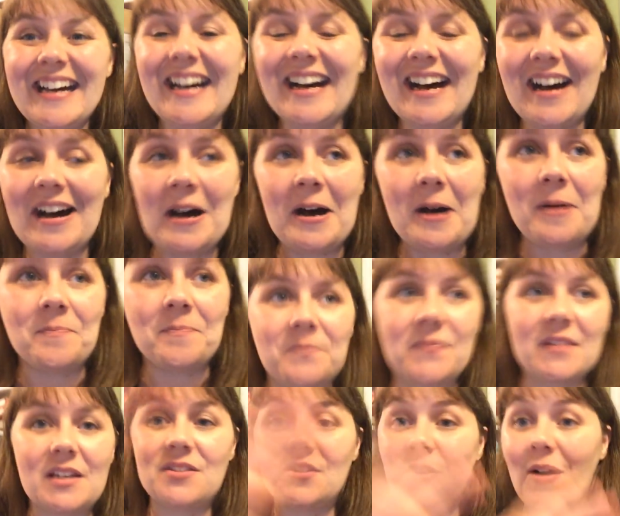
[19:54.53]
um,
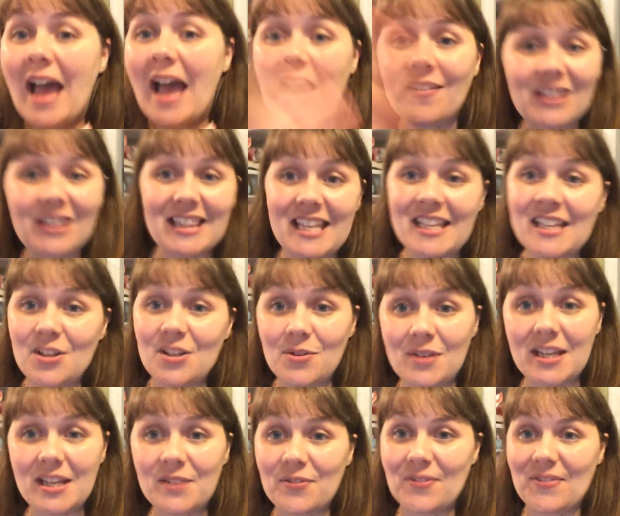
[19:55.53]
so everything that you
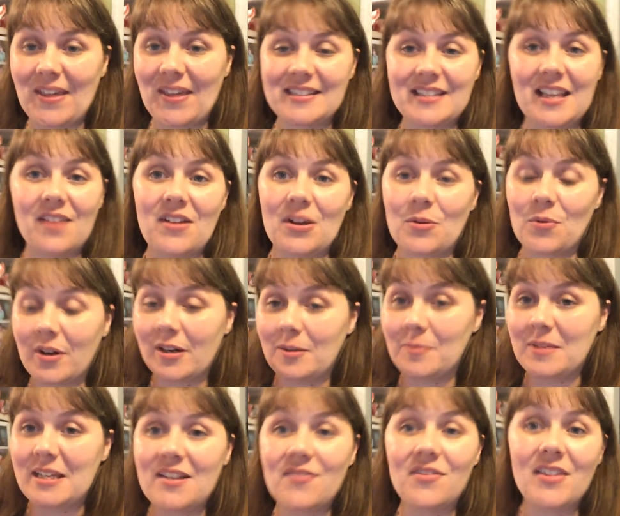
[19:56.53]
need for Thanksgiving, we're gonna be
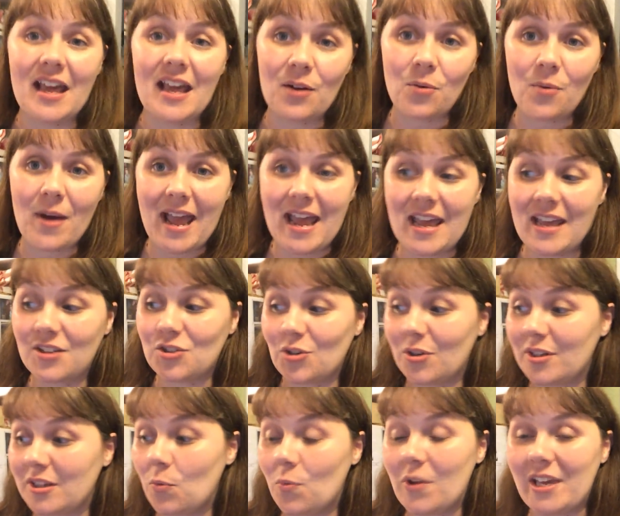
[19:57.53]
giving that away
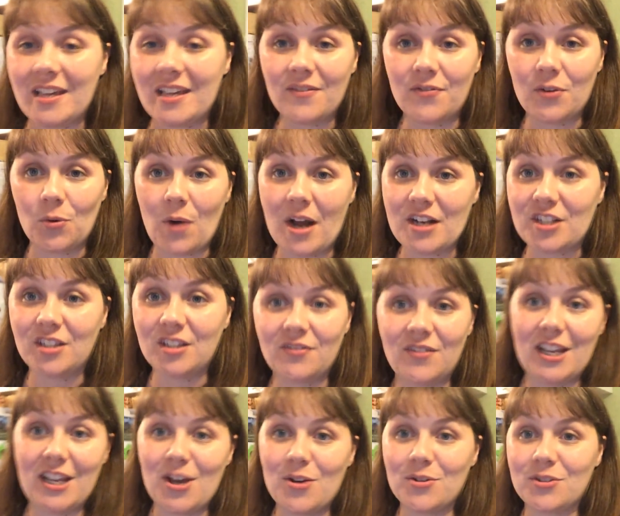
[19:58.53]
during the week if you're watching the
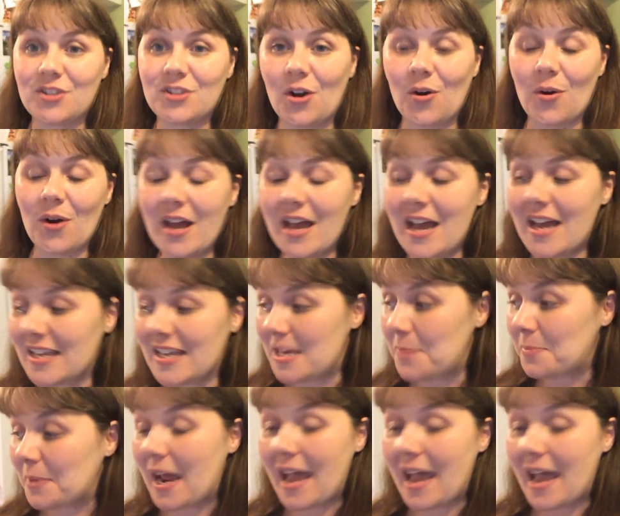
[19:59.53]
video. So keep an eye